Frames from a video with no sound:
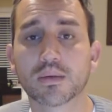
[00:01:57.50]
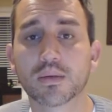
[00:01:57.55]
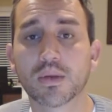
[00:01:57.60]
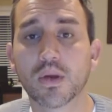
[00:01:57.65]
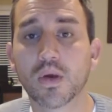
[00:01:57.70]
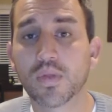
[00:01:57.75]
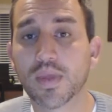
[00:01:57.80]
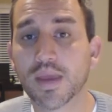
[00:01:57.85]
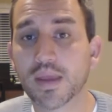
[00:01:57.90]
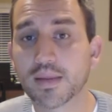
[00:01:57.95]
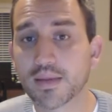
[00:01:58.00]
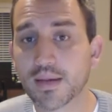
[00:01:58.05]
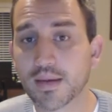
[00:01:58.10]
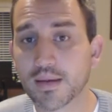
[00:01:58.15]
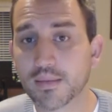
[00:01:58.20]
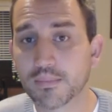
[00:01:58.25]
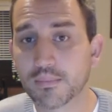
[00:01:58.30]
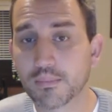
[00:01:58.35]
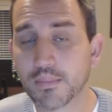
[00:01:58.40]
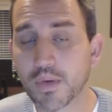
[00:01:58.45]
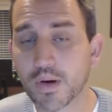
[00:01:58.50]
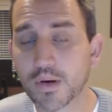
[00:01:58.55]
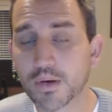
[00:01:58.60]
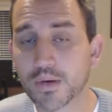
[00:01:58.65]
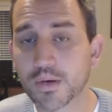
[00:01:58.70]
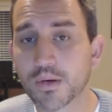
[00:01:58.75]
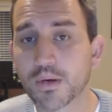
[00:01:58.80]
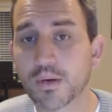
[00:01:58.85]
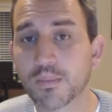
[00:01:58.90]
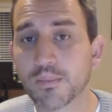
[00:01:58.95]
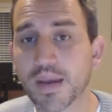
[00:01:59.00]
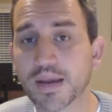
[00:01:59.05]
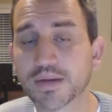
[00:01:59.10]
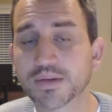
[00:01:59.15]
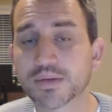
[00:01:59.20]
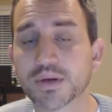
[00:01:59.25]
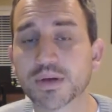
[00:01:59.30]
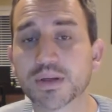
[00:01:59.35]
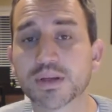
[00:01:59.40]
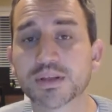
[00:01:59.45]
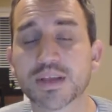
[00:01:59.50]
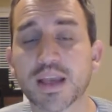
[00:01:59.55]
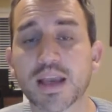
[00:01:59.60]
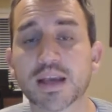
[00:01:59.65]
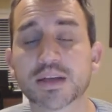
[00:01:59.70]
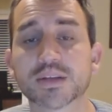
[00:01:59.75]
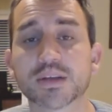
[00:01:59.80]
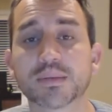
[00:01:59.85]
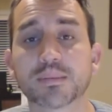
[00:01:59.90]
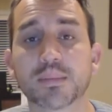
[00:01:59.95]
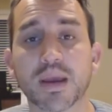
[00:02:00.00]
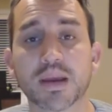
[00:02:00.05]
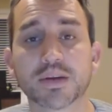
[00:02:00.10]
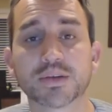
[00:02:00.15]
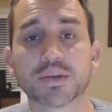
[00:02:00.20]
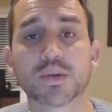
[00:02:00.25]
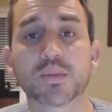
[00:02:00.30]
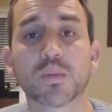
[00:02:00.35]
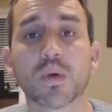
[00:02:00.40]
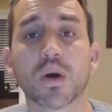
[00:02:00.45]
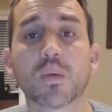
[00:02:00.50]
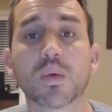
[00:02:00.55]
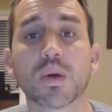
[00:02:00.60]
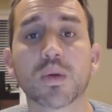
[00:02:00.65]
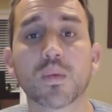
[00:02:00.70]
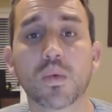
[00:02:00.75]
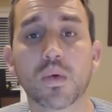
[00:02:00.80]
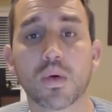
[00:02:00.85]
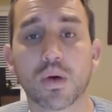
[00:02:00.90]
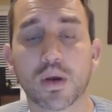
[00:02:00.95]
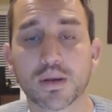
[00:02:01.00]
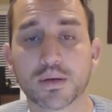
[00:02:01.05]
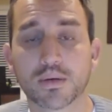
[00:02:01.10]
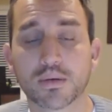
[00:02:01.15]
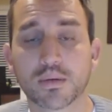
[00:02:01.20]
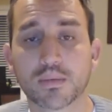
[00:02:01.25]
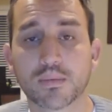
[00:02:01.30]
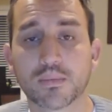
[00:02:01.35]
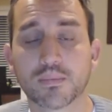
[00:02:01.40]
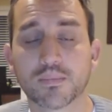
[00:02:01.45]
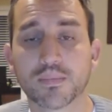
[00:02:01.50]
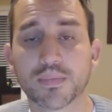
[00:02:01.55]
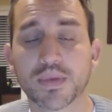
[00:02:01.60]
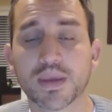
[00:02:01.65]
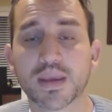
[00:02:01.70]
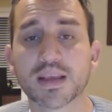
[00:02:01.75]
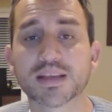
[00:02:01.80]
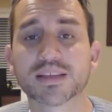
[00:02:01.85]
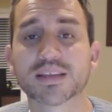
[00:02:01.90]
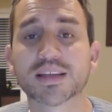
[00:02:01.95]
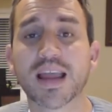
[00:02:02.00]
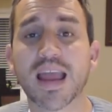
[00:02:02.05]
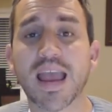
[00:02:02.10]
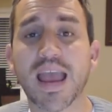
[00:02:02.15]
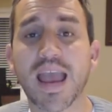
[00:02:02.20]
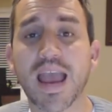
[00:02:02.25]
know that that marker or metric is actually measuring what we want? Is it